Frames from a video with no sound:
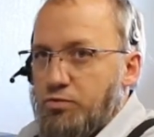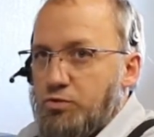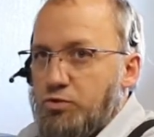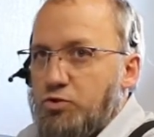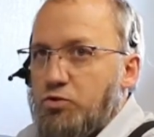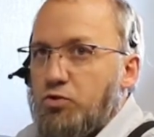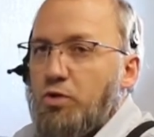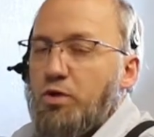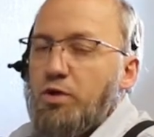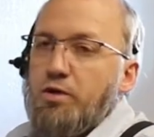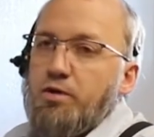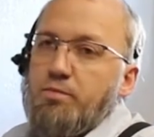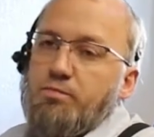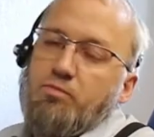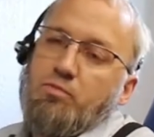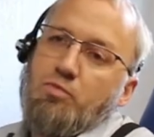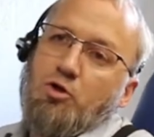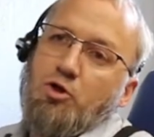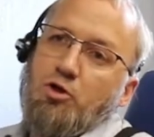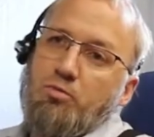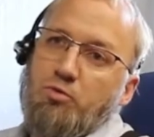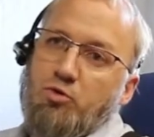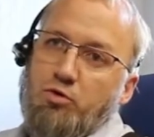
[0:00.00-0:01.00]
So I am
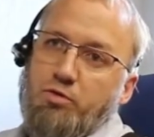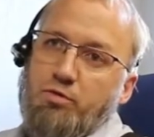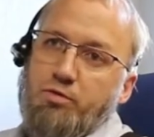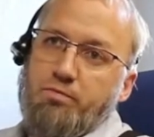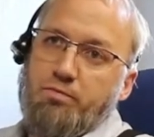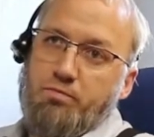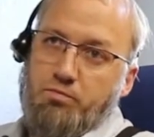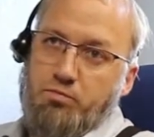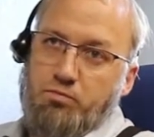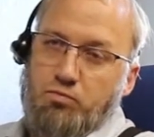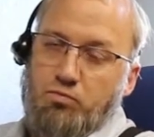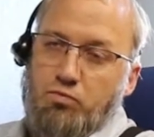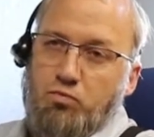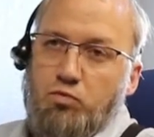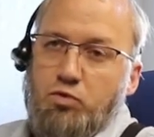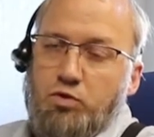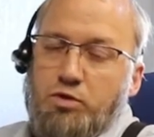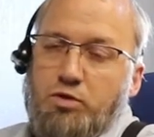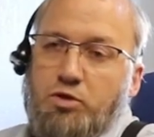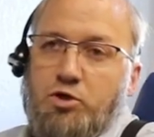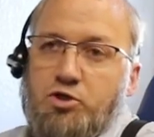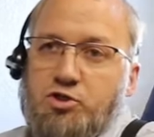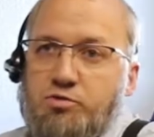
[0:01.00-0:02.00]
Elmer
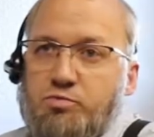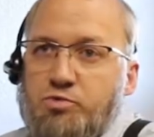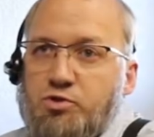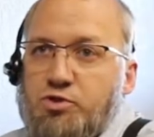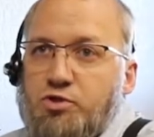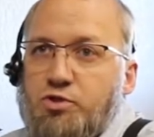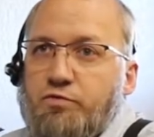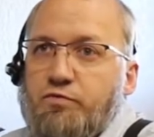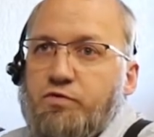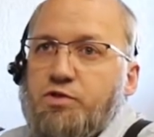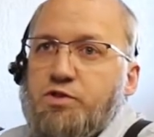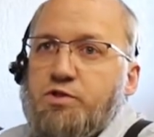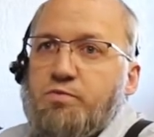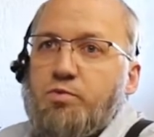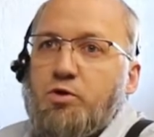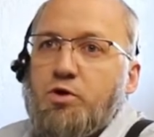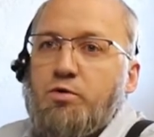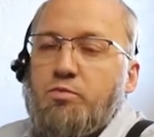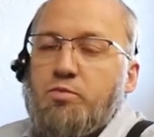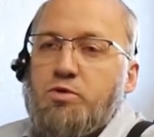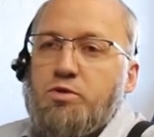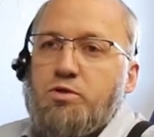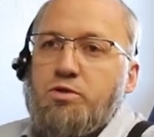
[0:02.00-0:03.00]
with the Customer Service
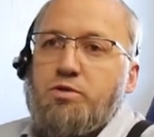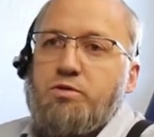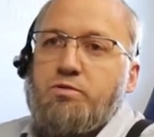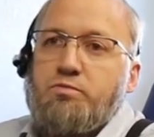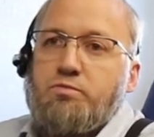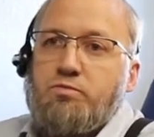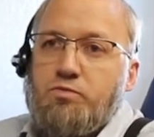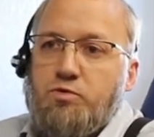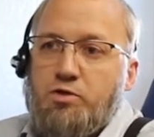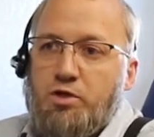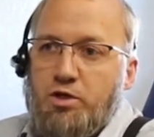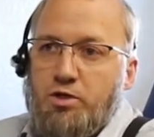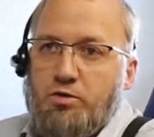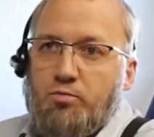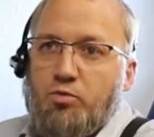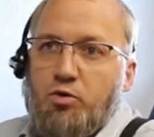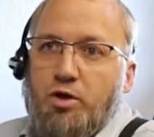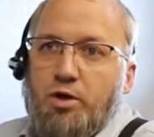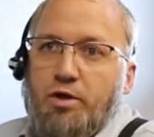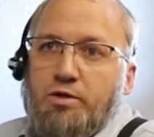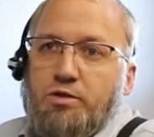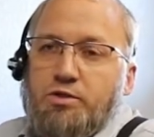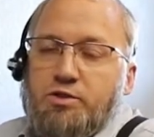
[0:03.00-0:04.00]
Department in DYNA
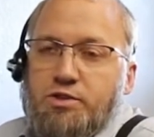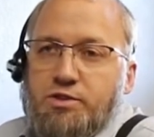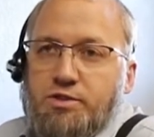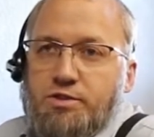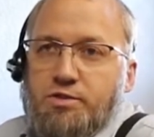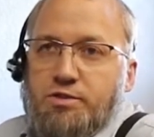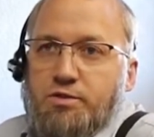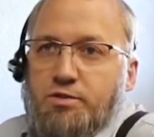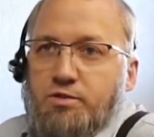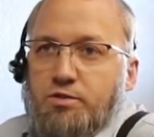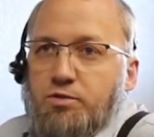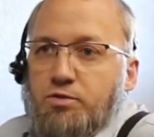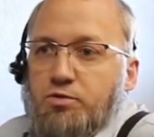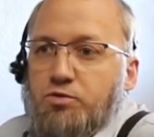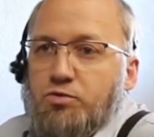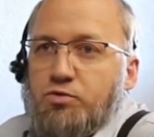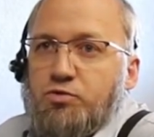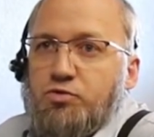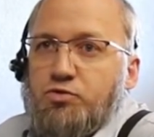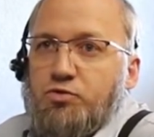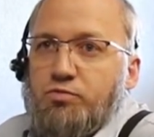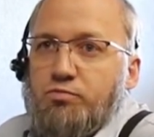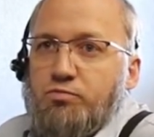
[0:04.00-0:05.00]
Products.
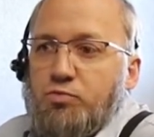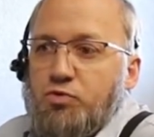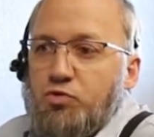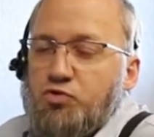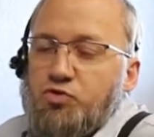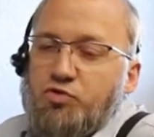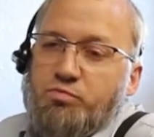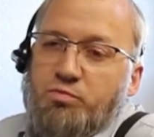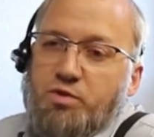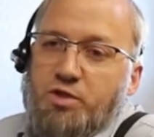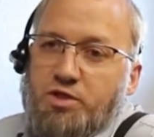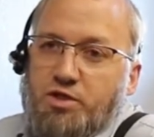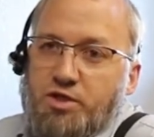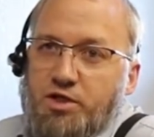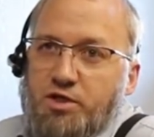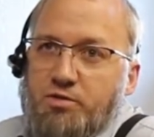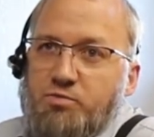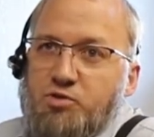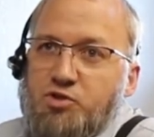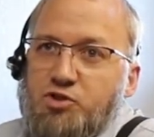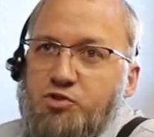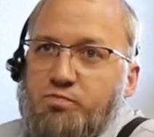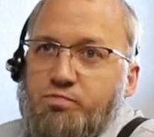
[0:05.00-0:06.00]
So most of my
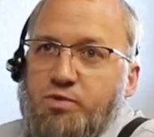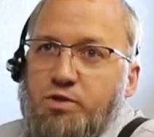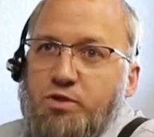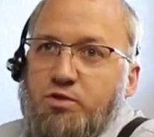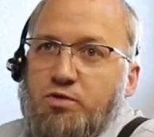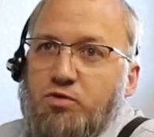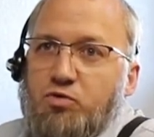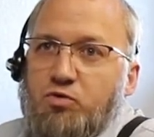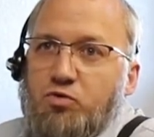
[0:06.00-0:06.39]
time is spent